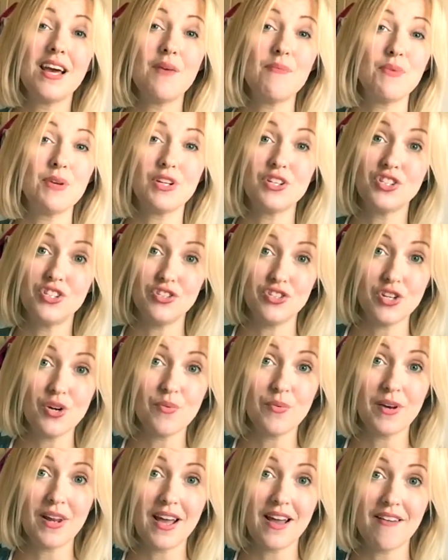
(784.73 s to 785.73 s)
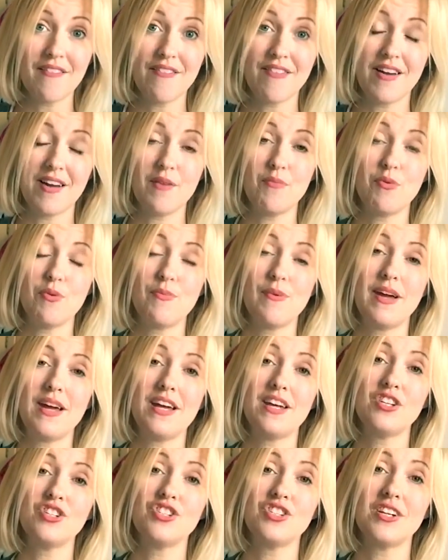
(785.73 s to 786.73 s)
and because you don't want to have
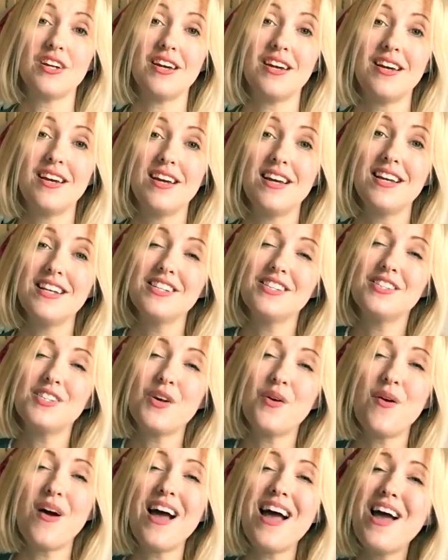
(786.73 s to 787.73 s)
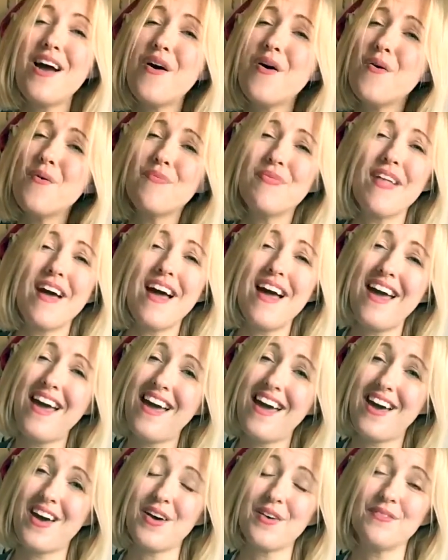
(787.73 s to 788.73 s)
fibromyalgia. So I hope that
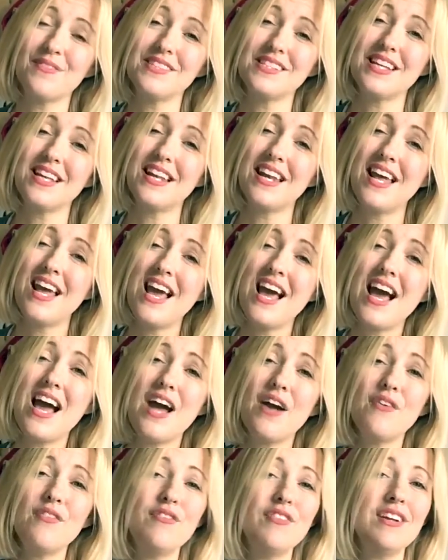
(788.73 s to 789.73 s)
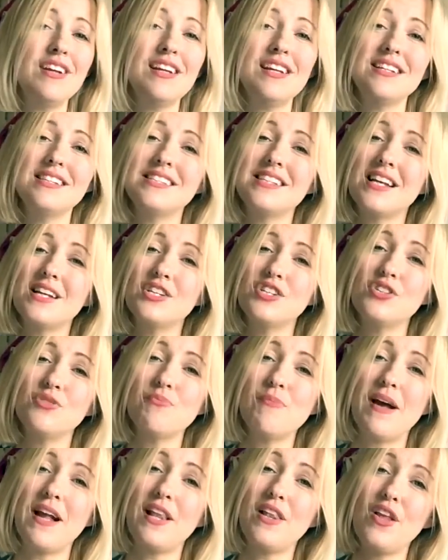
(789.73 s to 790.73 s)
helps, and I really send you
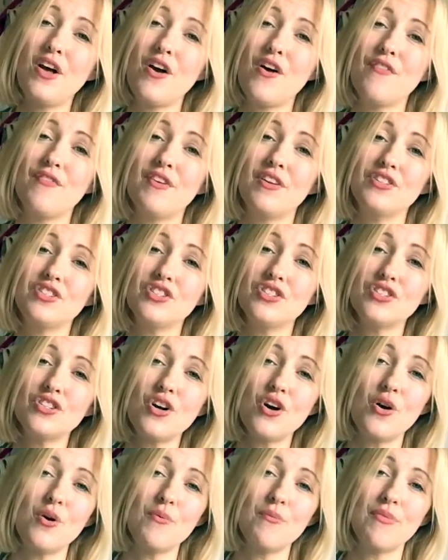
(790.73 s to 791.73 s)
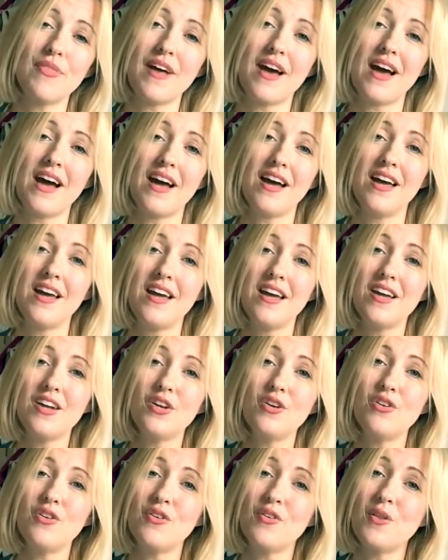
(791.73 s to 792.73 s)
my love and just hope that,
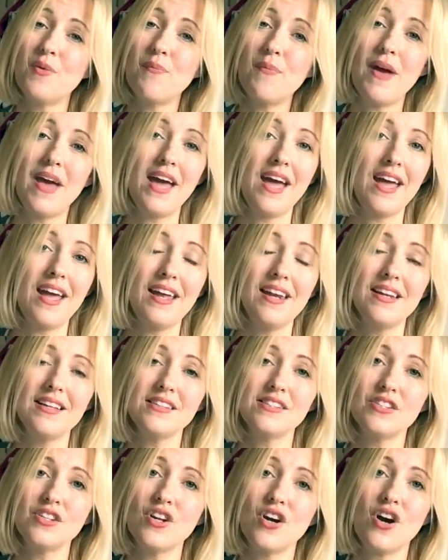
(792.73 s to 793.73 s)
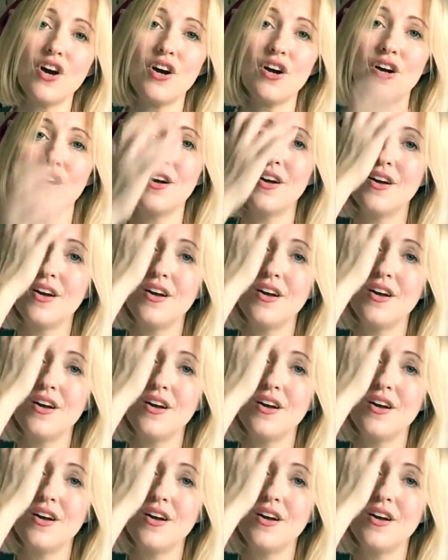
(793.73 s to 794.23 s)
you know, the pain is not